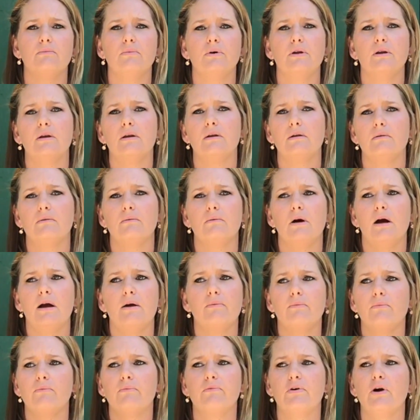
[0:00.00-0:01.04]
when
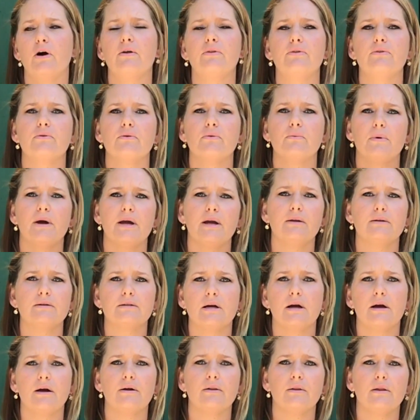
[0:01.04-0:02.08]
I've gone through my
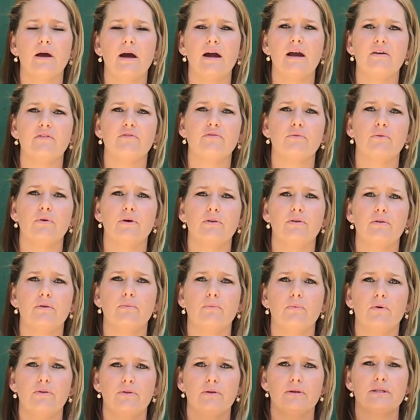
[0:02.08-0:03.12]
entire life
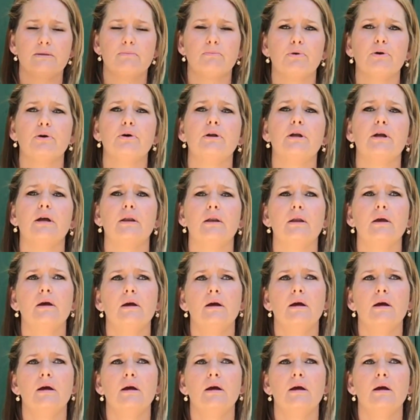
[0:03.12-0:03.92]
with this burden,